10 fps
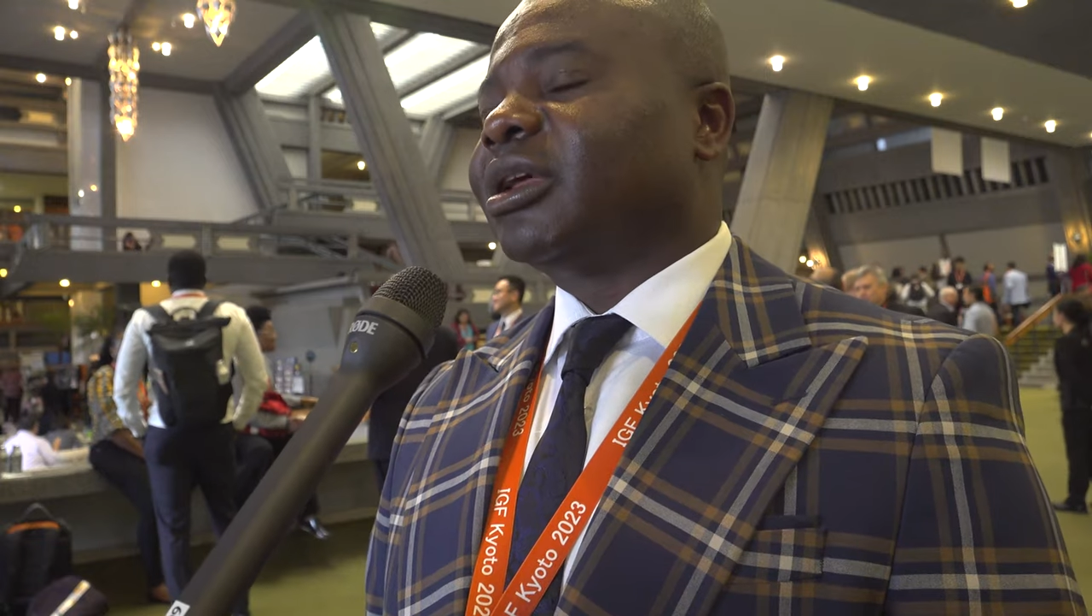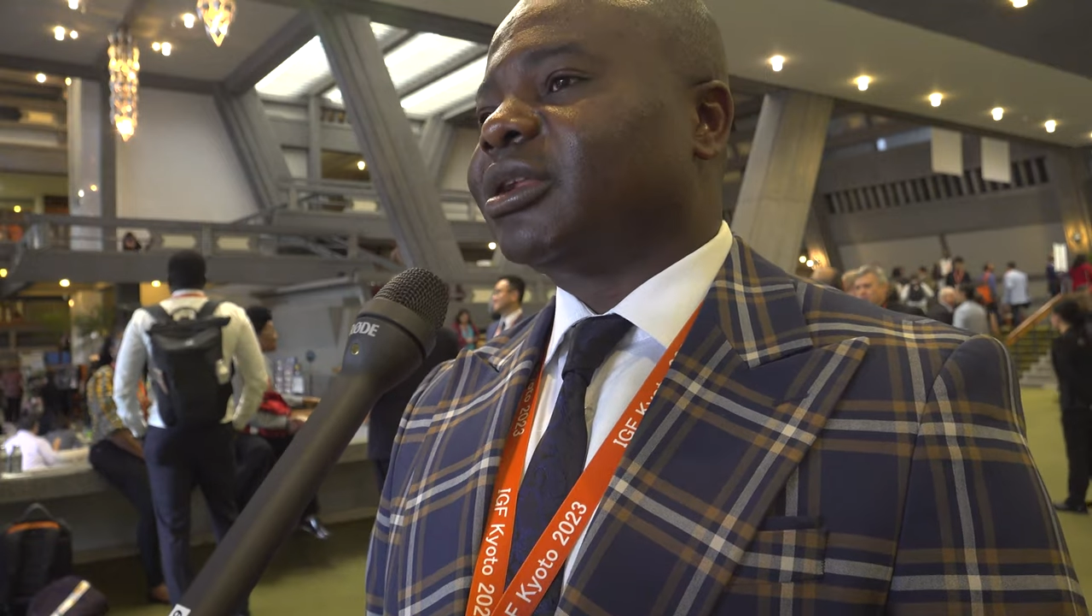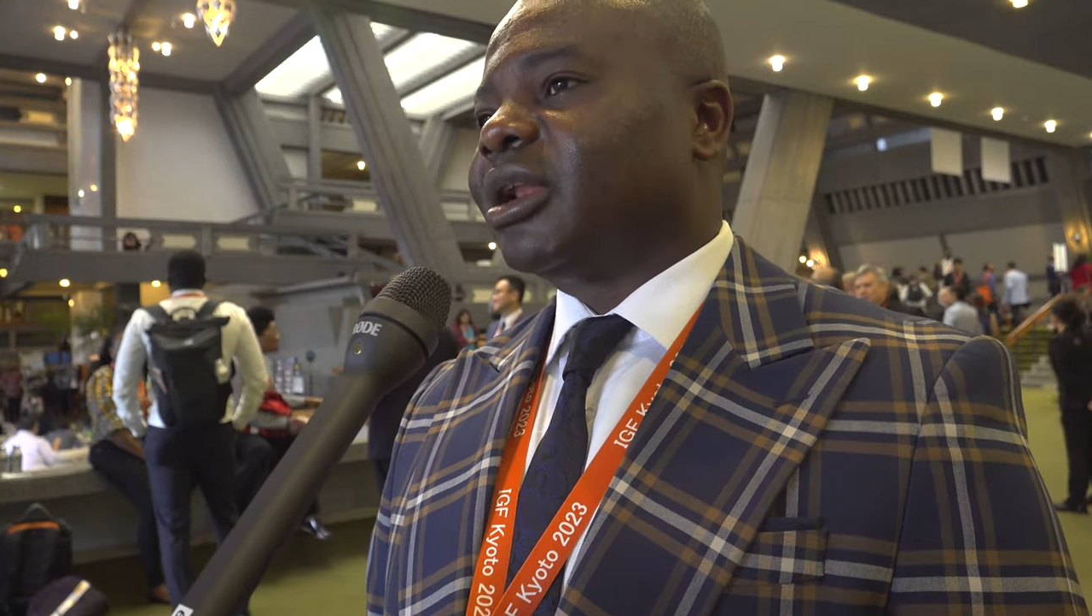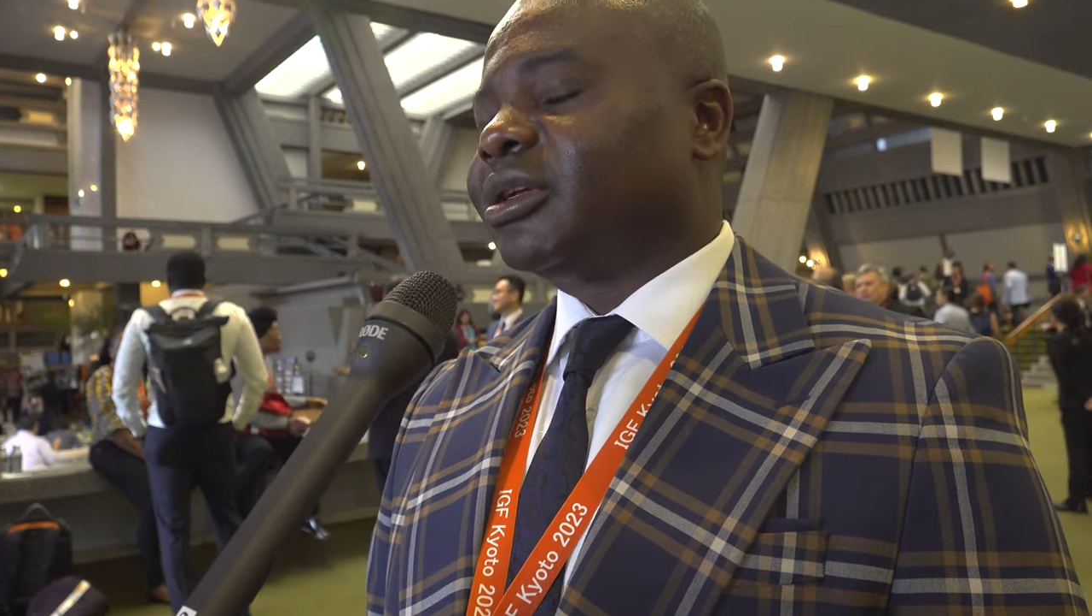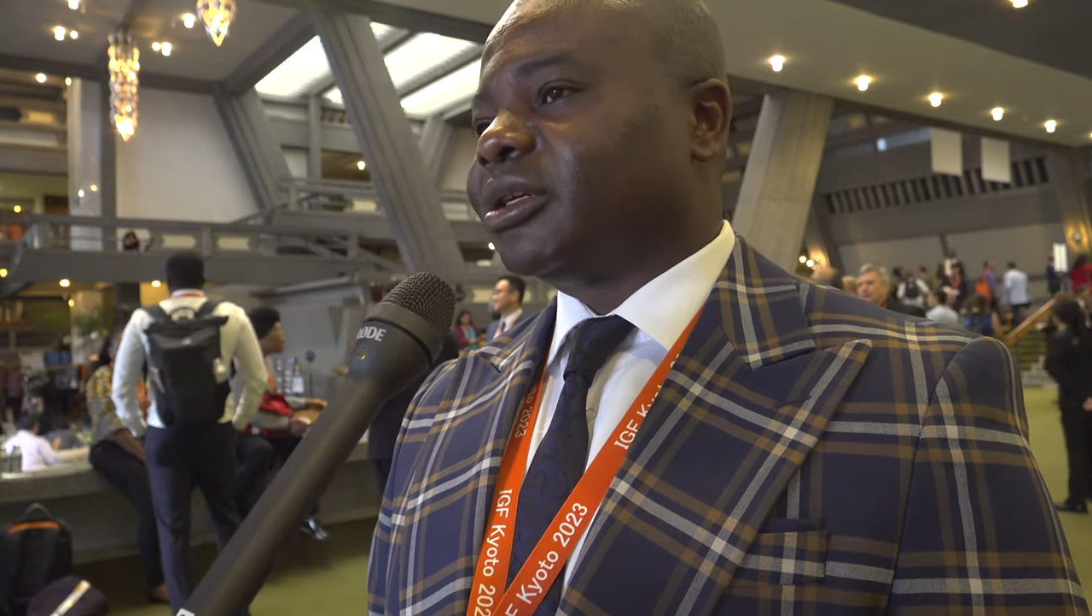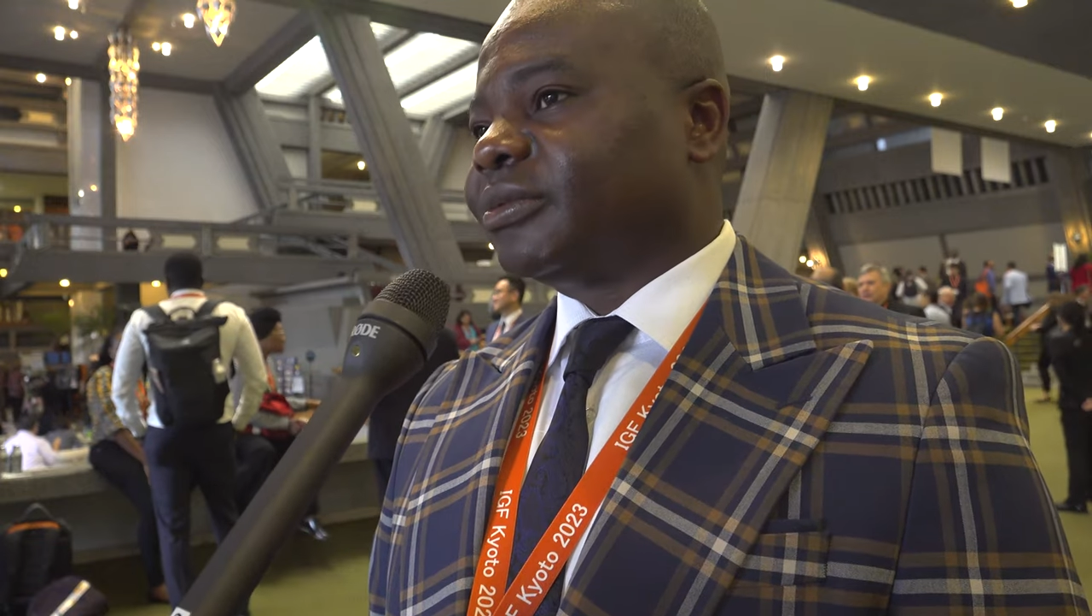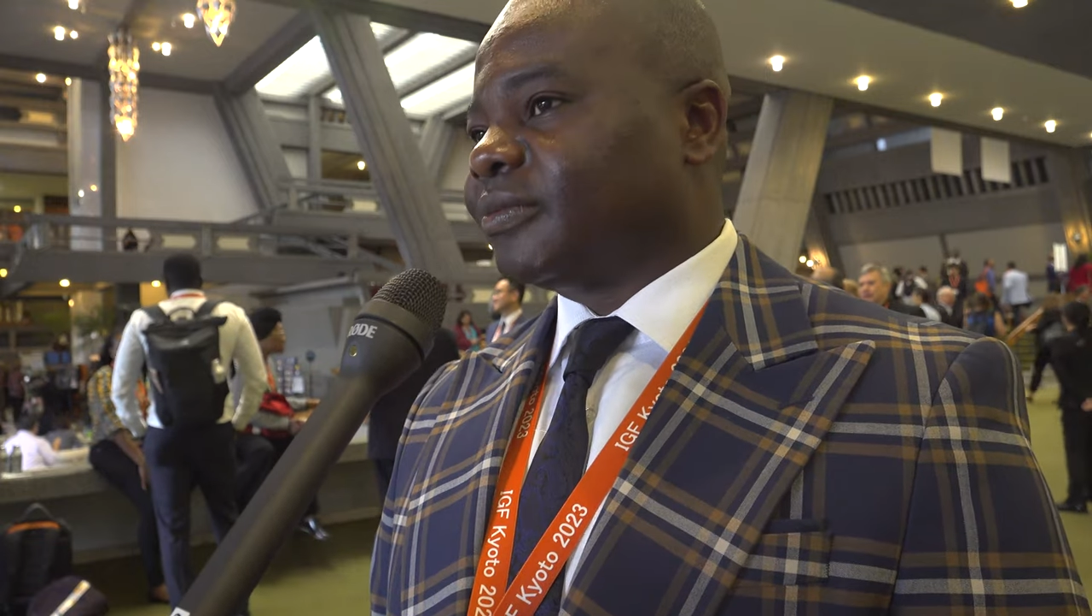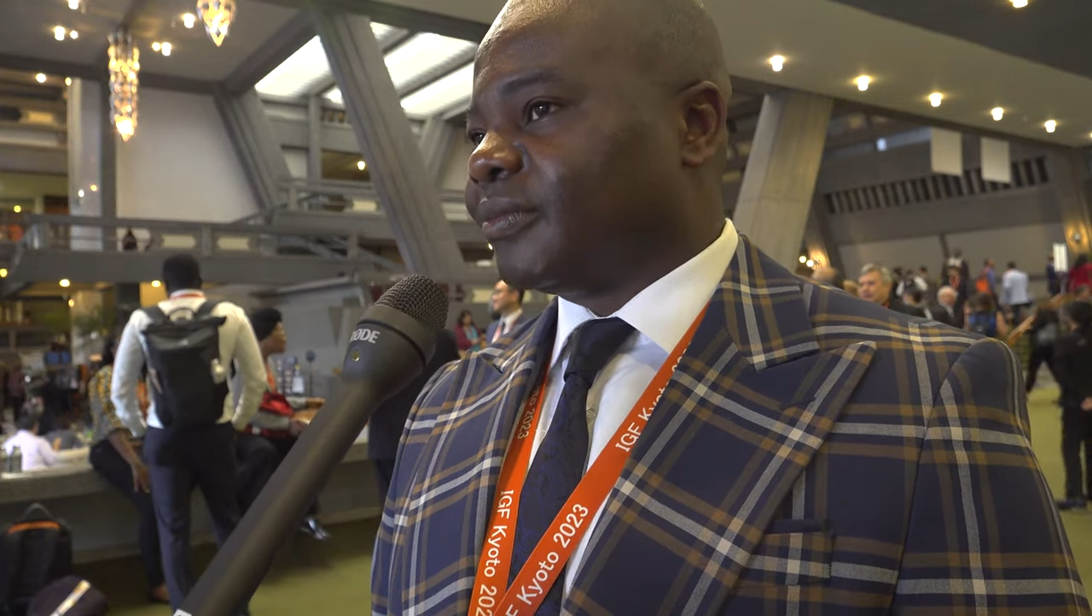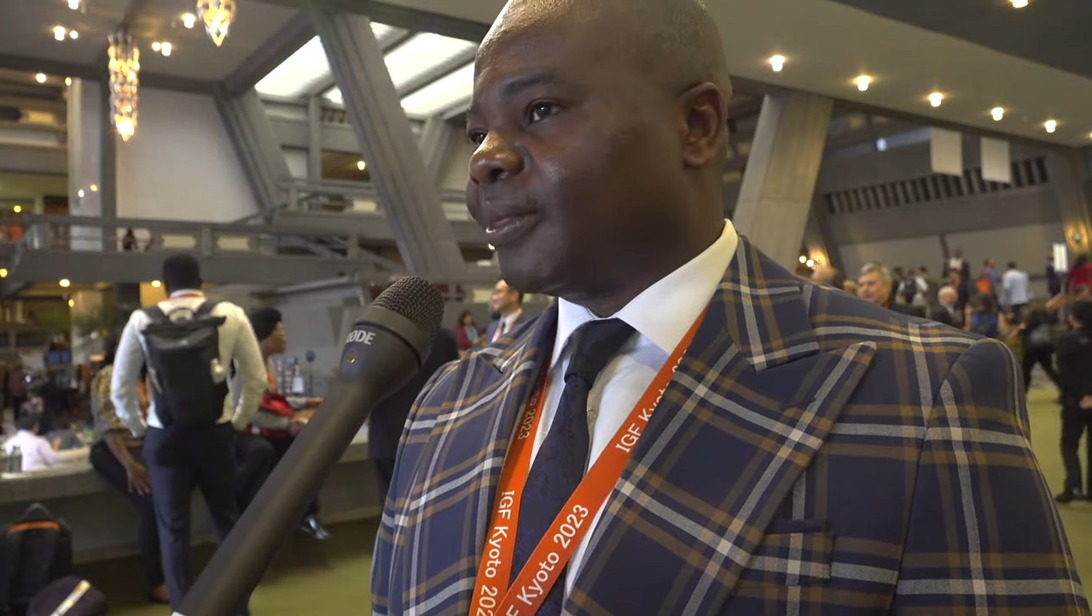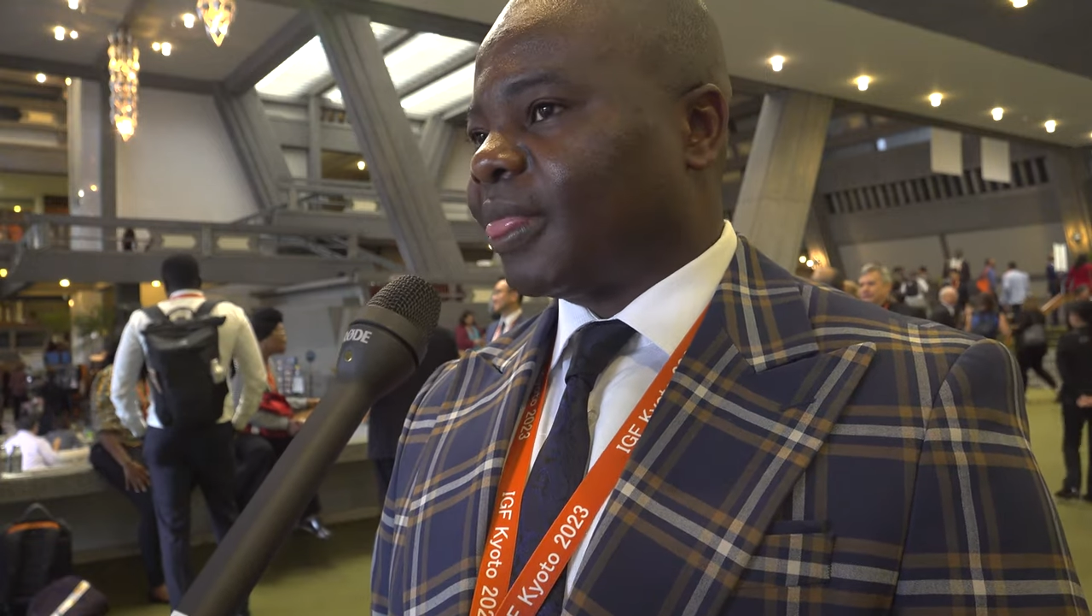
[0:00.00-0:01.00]

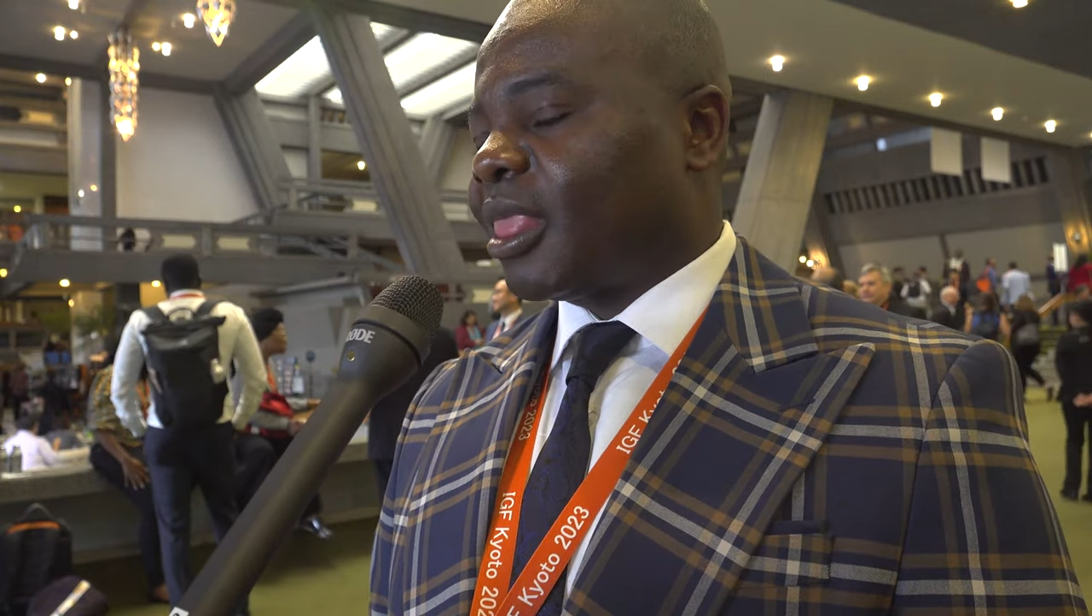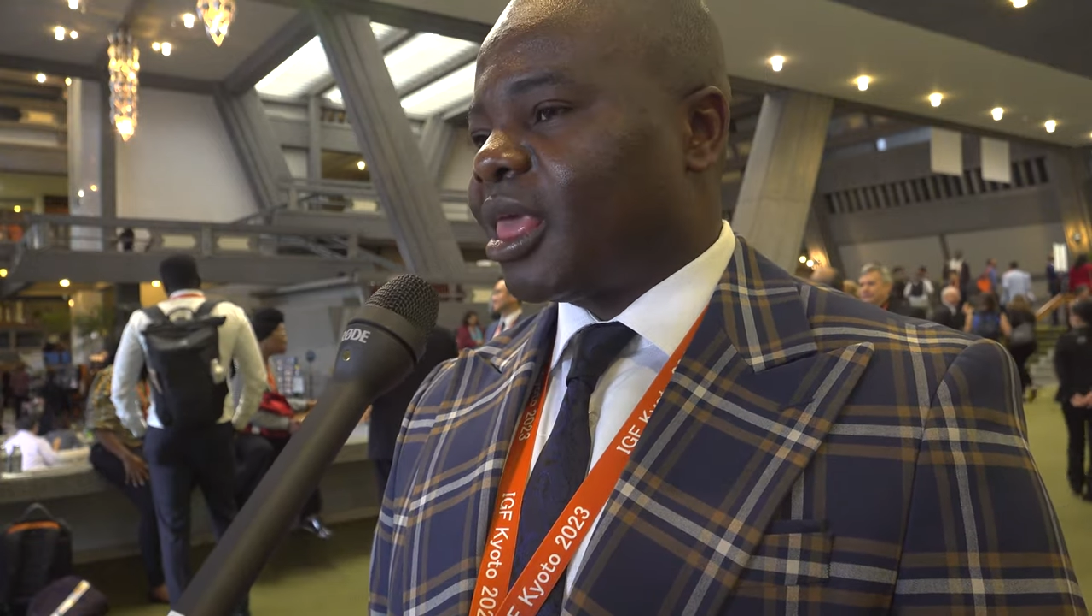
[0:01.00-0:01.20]
intelligence.